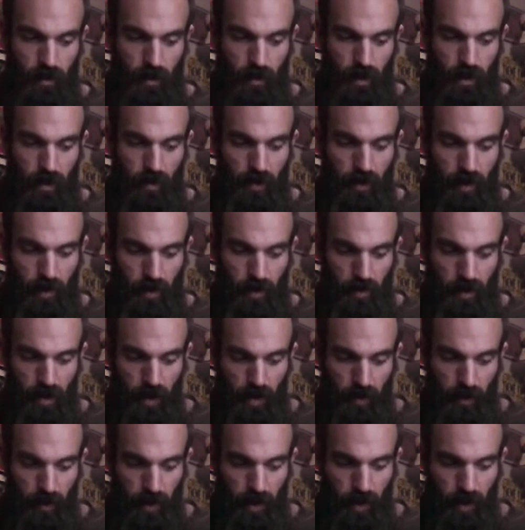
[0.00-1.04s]
then I
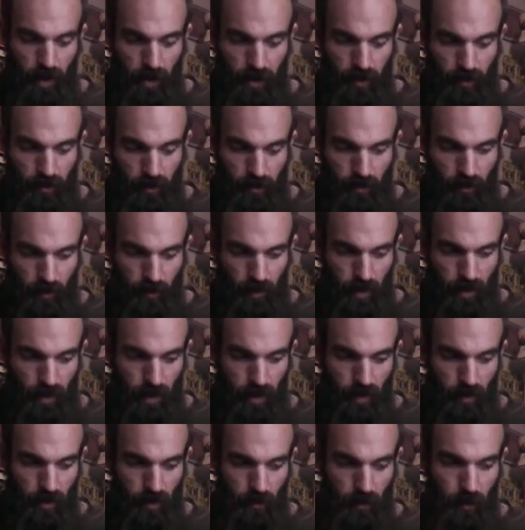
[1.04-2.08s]
slide back from
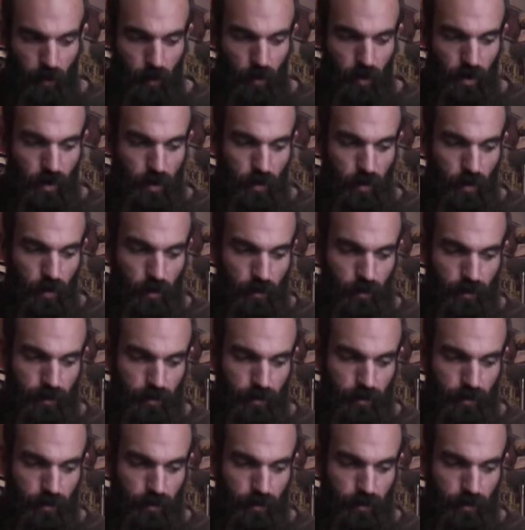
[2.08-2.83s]
6 to 4 to 2.